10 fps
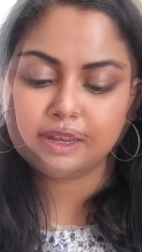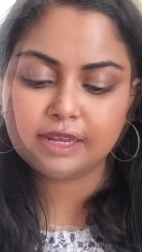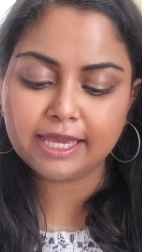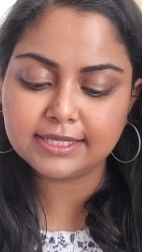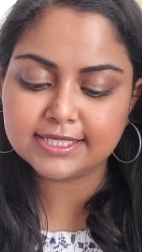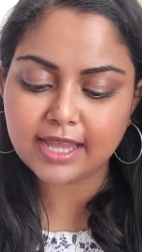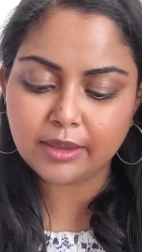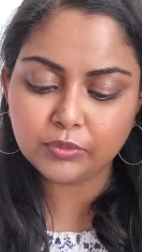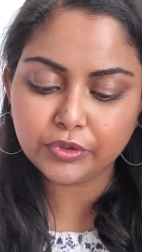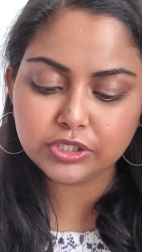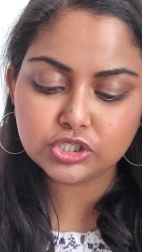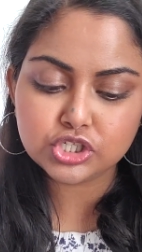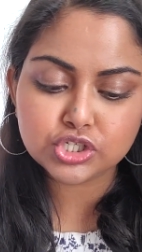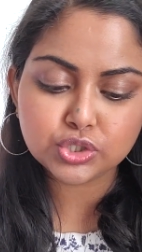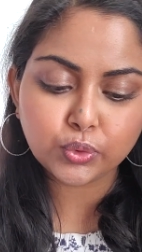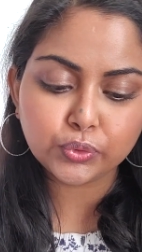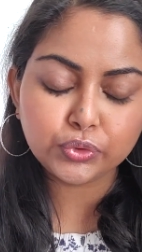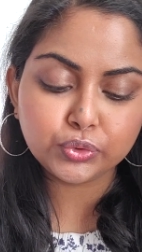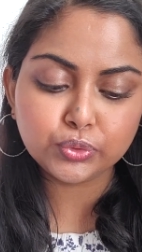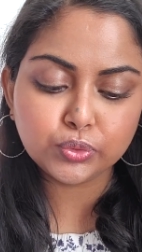Next, I'm going to show
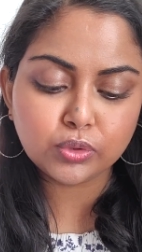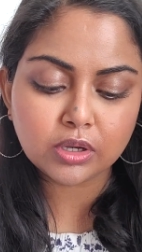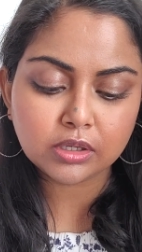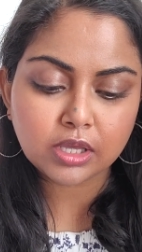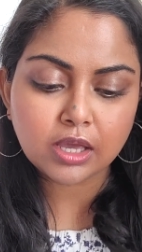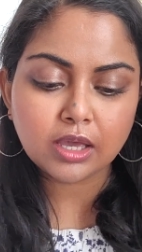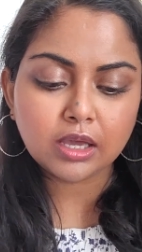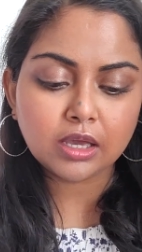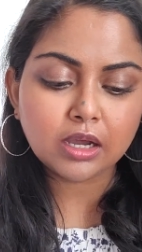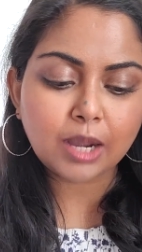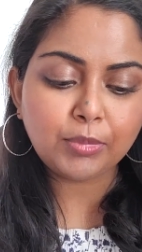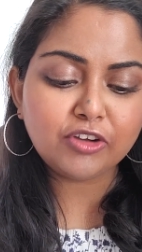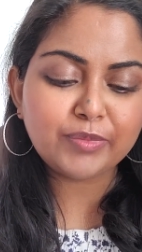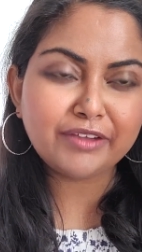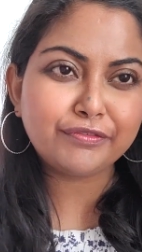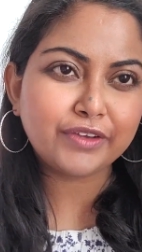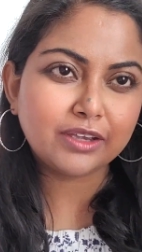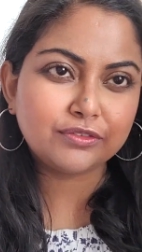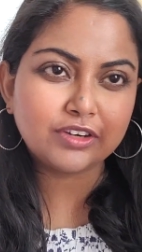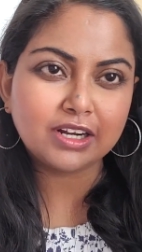you a couple of my
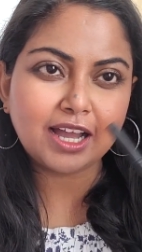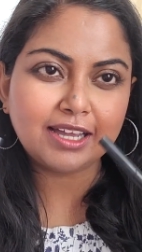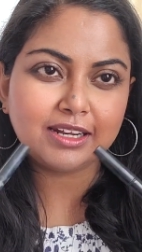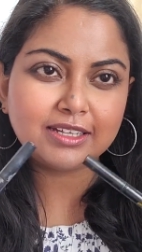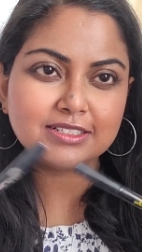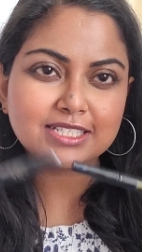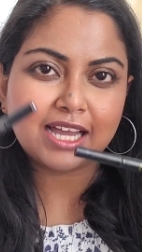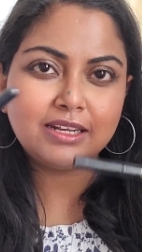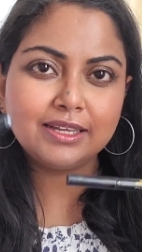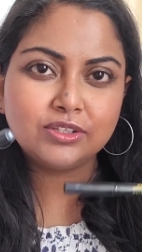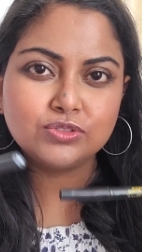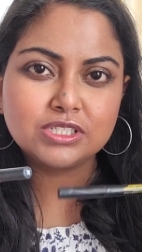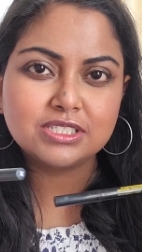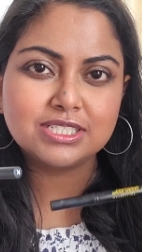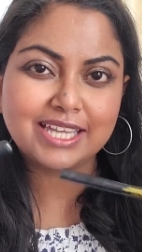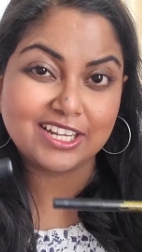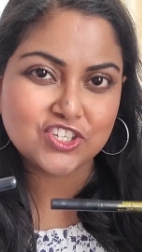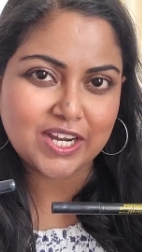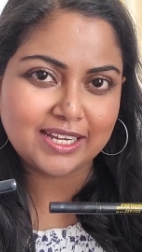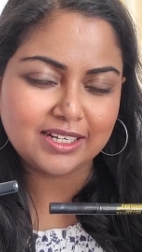favorite eyeliners. I like using
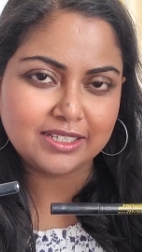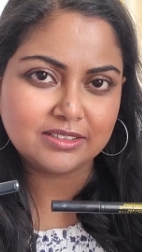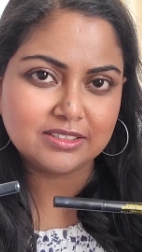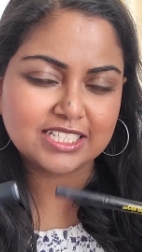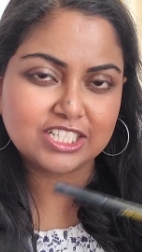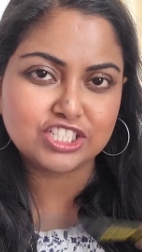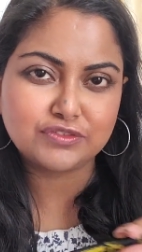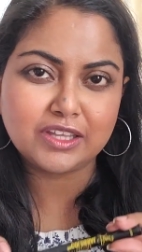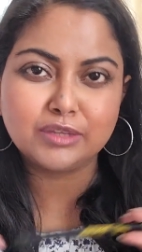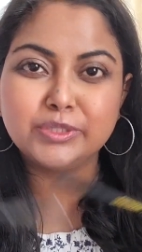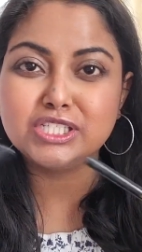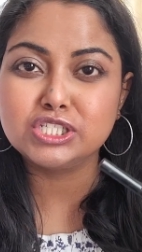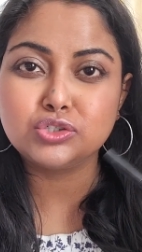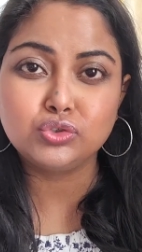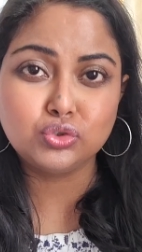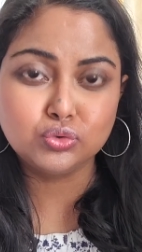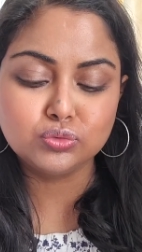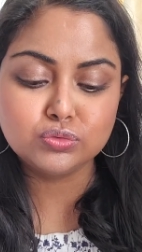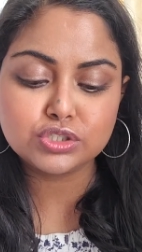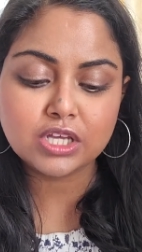sketch eyeliners. I just find them easy to use
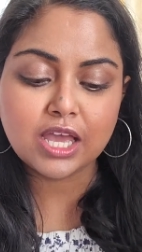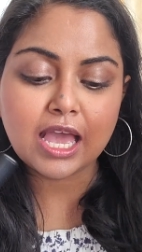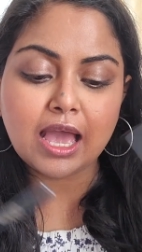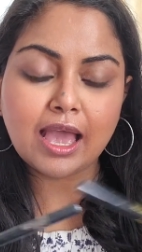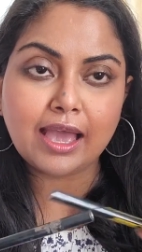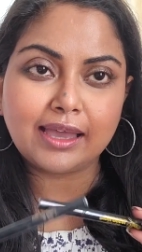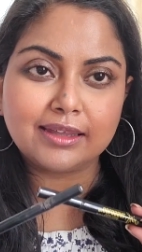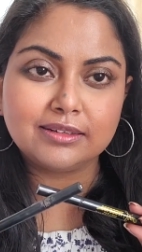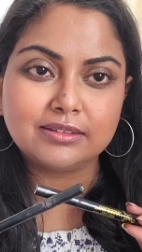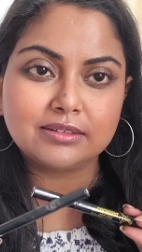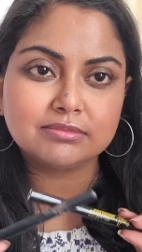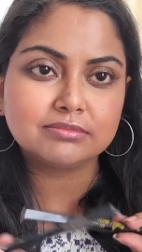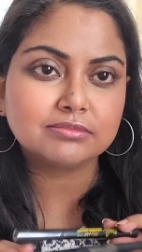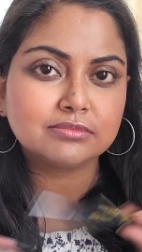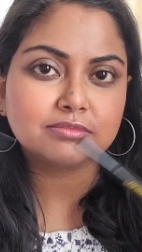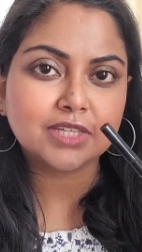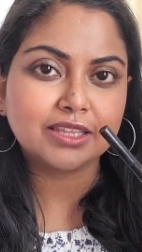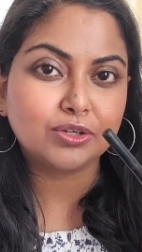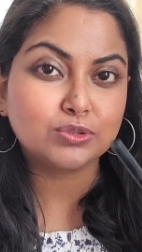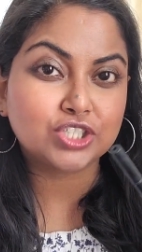and
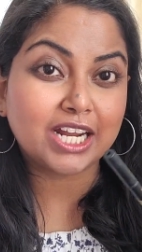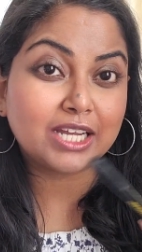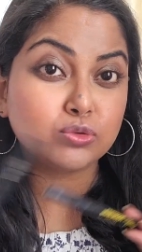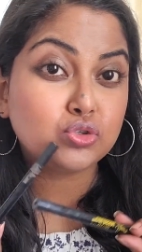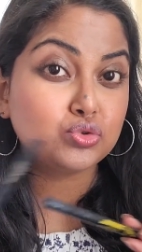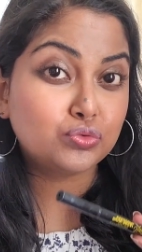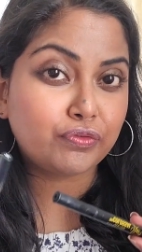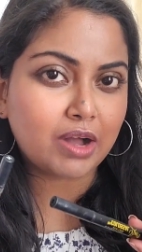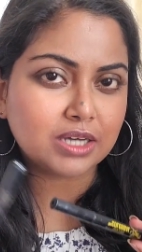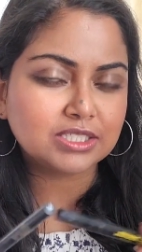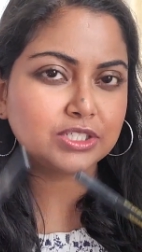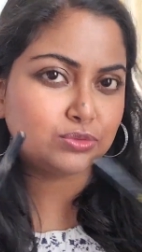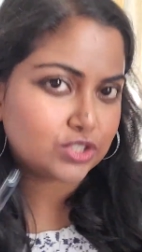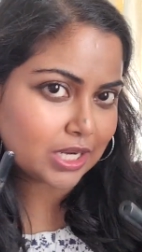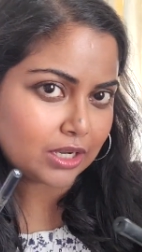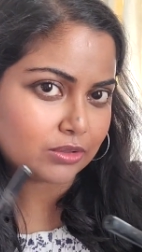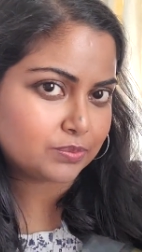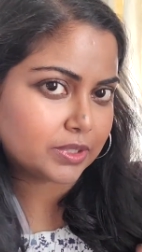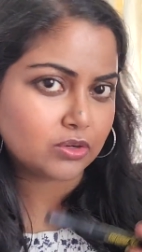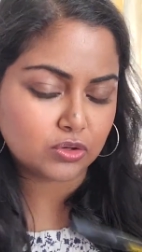they don't dry out too fast. They do dry
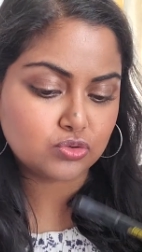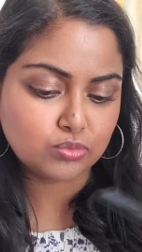out, but not too